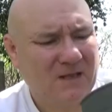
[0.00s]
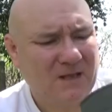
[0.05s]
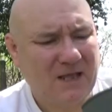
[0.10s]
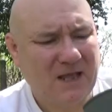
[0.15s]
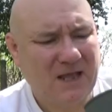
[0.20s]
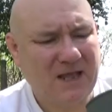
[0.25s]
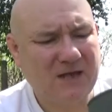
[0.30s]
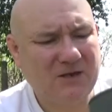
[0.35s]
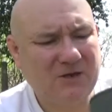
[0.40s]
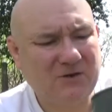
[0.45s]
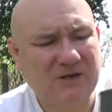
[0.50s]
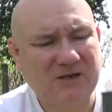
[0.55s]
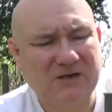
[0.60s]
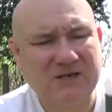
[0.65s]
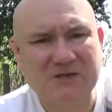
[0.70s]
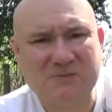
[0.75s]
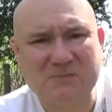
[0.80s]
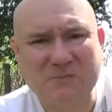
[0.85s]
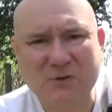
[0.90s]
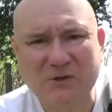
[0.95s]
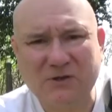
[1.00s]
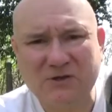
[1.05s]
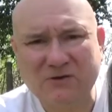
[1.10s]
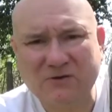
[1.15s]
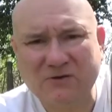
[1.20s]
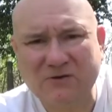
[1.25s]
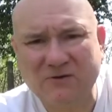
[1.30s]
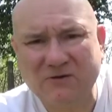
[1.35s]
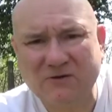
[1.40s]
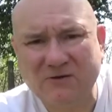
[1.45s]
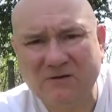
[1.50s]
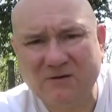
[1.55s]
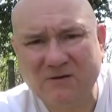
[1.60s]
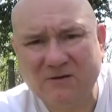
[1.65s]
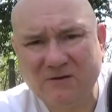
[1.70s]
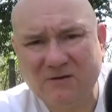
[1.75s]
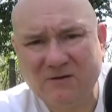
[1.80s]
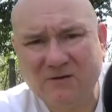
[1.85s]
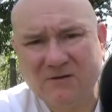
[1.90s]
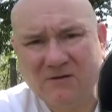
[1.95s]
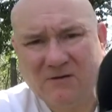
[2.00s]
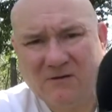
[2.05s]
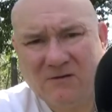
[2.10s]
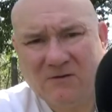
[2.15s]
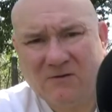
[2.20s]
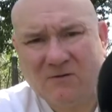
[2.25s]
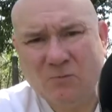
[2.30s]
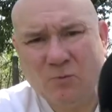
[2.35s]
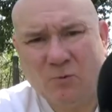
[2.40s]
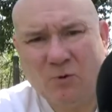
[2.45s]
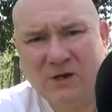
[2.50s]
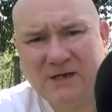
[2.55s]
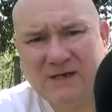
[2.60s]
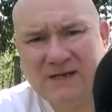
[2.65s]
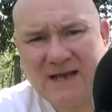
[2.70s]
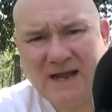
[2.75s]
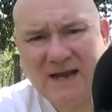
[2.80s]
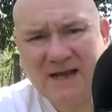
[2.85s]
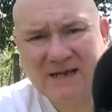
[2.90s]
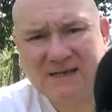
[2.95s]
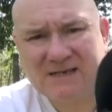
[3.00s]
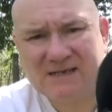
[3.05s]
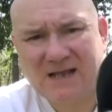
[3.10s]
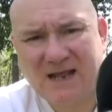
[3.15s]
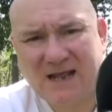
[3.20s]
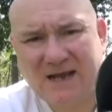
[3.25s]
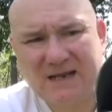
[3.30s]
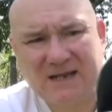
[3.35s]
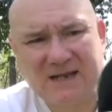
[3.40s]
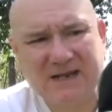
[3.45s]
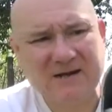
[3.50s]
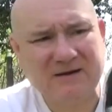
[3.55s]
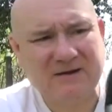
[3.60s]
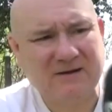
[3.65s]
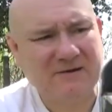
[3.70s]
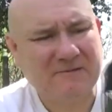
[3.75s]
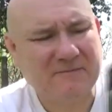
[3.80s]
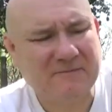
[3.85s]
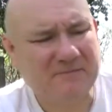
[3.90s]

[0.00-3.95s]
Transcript: and you can just put your wood down inside here.